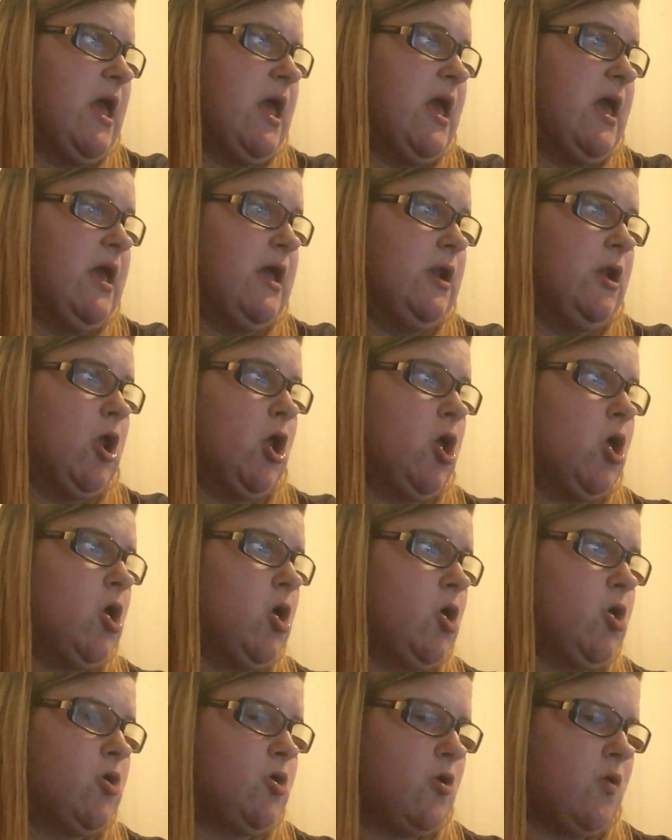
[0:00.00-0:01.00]
and
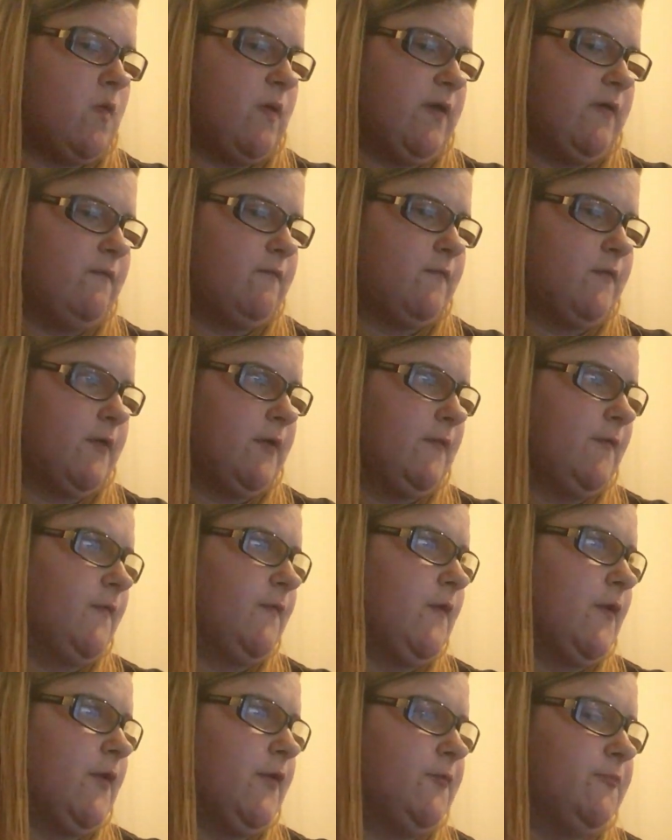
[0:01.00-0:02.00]
going through.
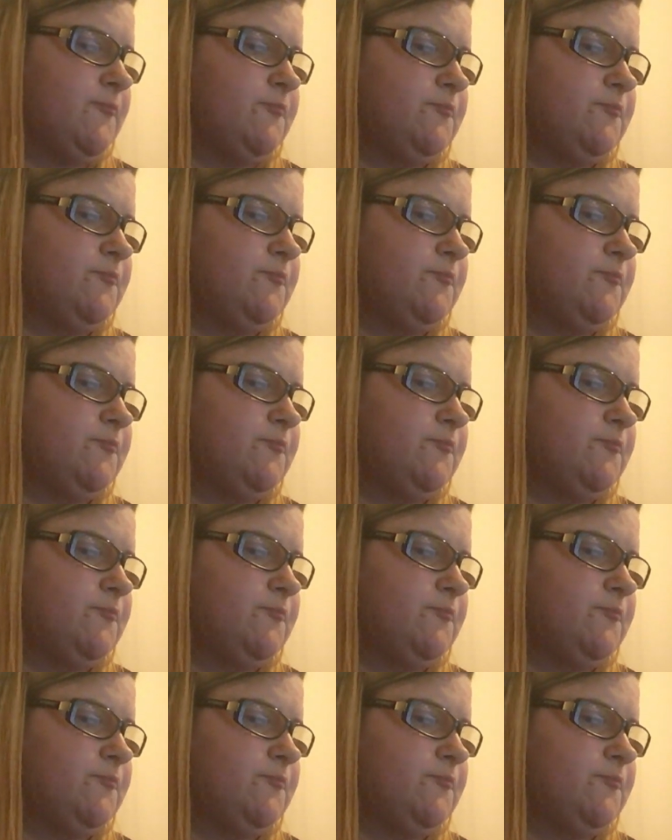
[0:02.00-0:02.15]
So